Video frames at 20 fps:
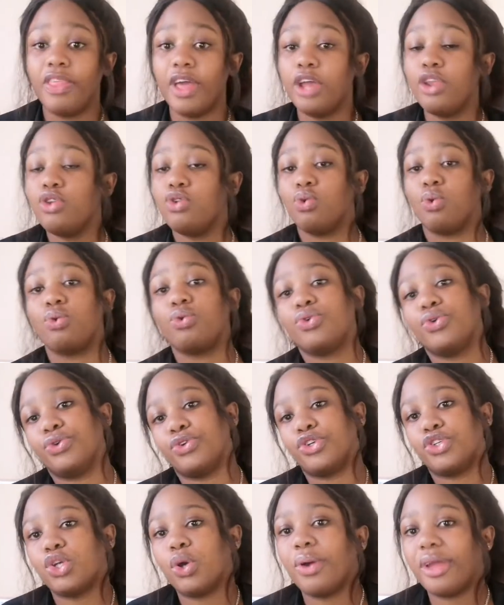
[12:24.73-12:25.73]
Then you
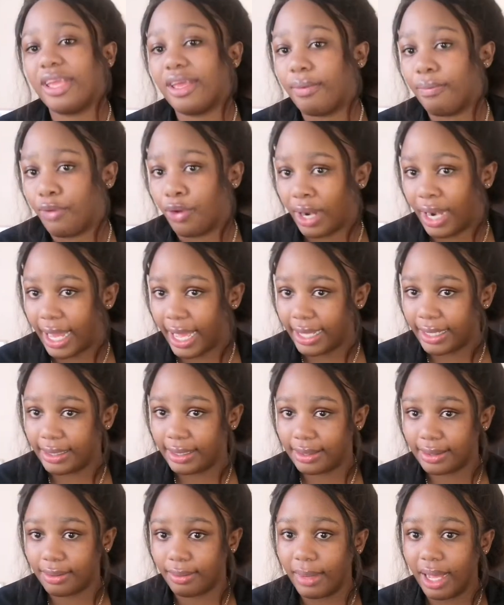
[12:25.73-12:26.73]
show him your
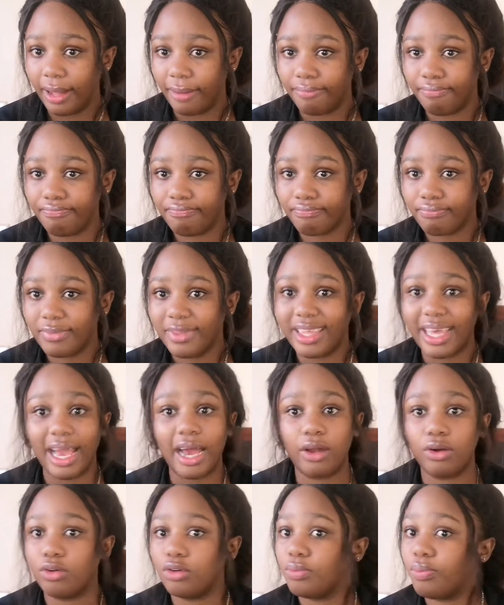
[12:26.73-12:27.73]
lights, but they
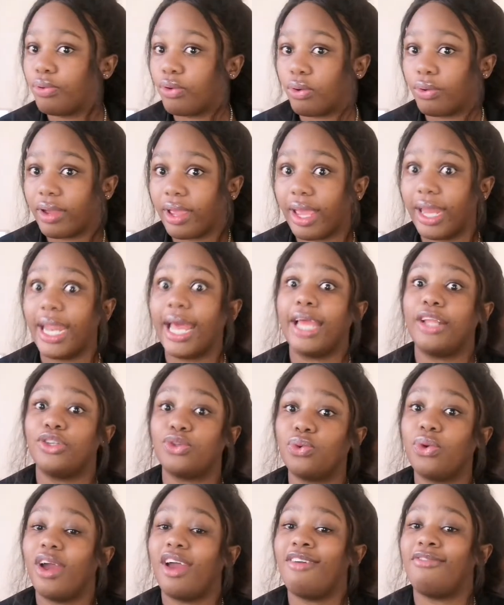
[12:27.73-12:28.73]
are not broken. I
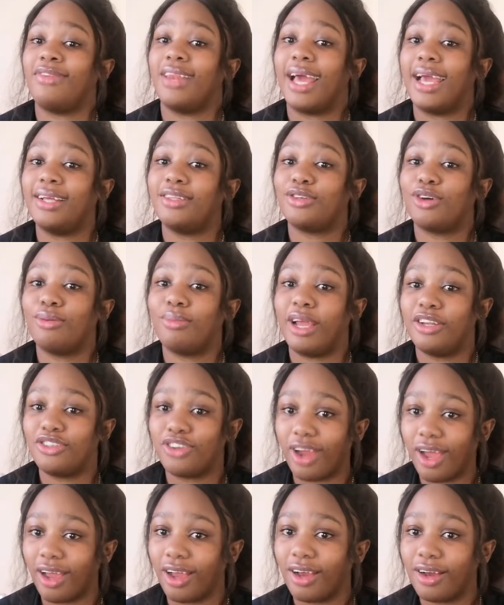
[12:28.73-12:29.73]
do have lights on my
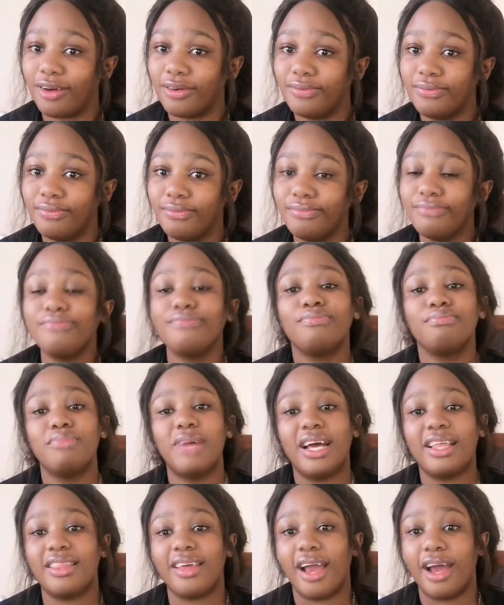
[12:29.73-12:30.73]
truck,
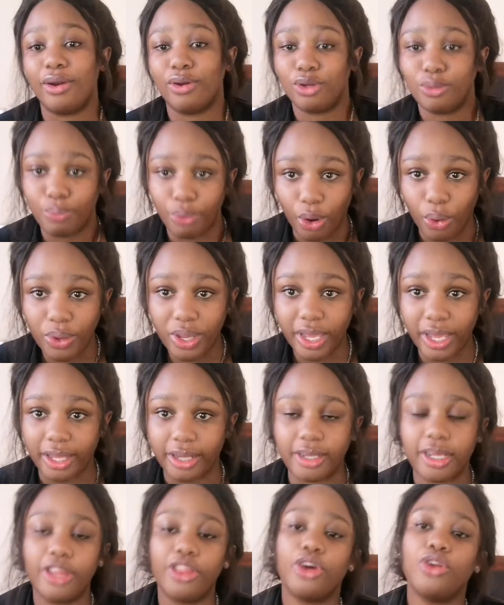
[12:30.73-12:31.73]
but they are not
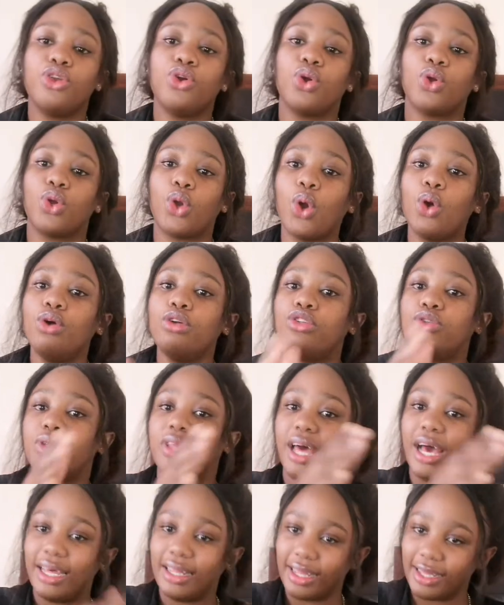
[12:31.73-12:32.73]
broken. And then you go to
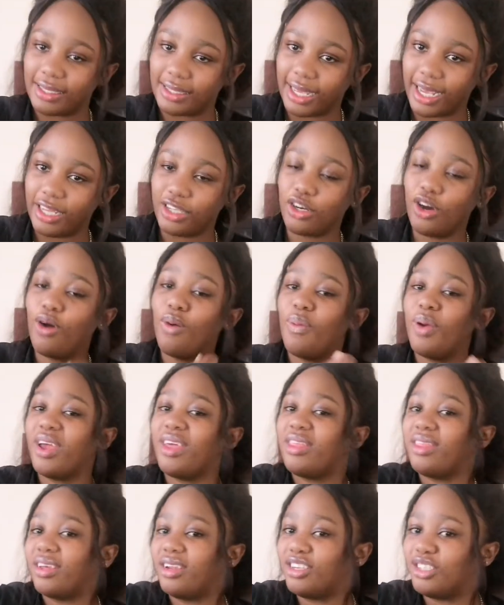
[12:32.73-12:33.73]
the other side,
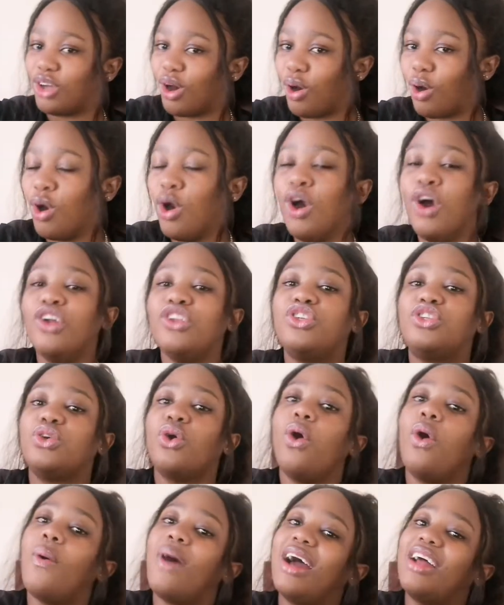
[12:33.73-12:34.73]
open the door,
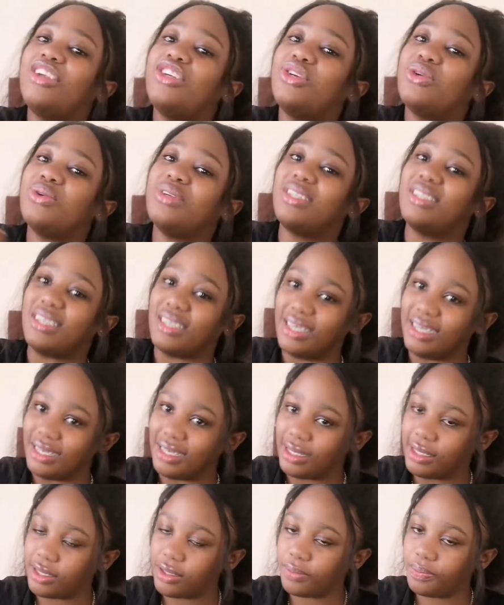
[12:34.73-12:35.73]
do what you
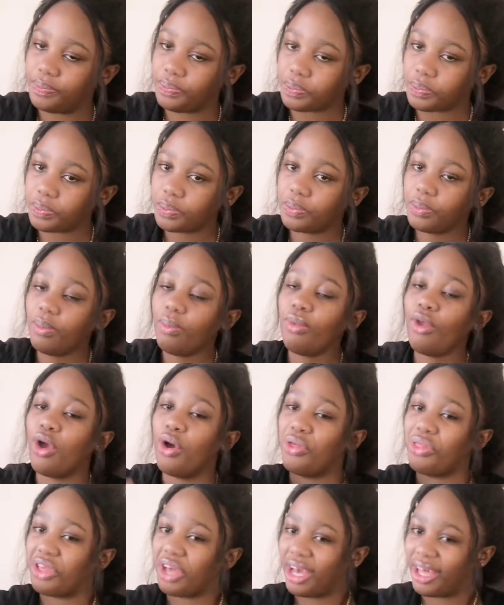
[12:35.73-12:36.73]
did
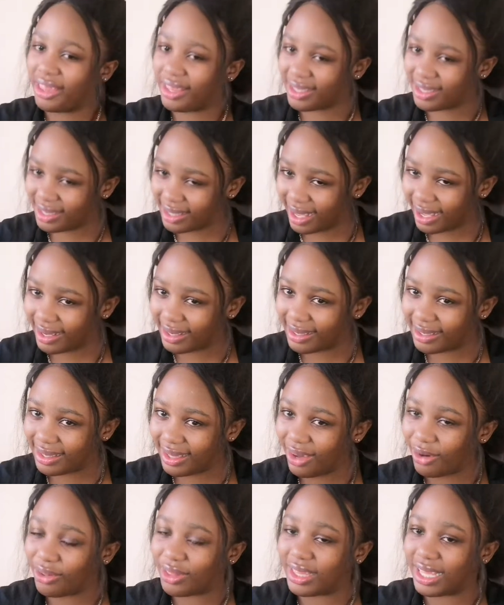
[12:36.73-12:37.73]
on the other side,
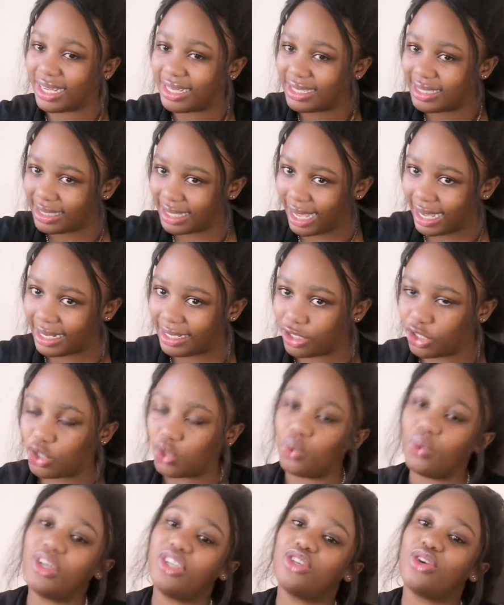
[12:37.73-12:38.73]
on that side,
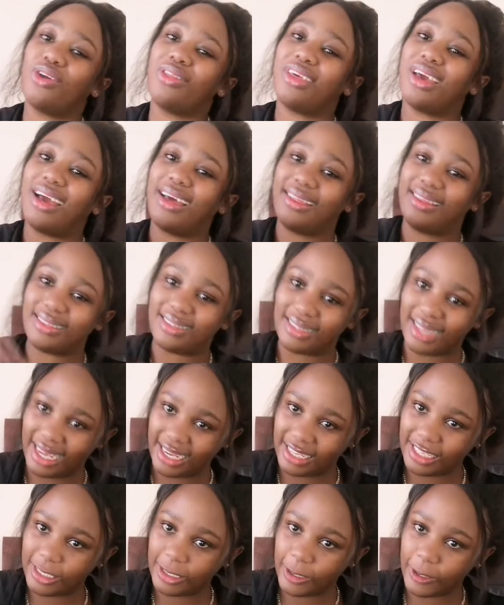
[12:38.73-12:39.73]
do it on the other
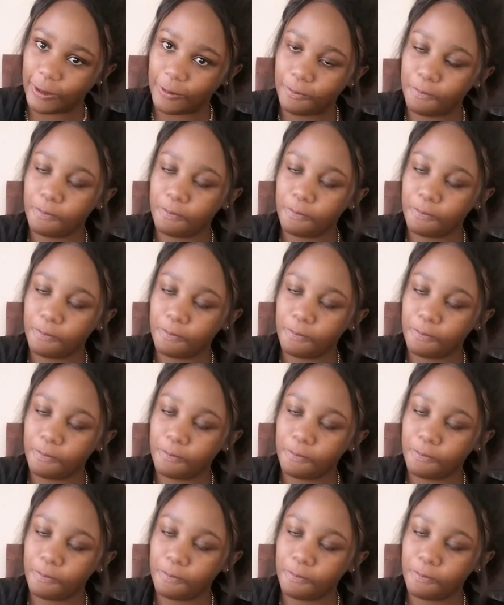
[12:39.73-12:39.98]
side.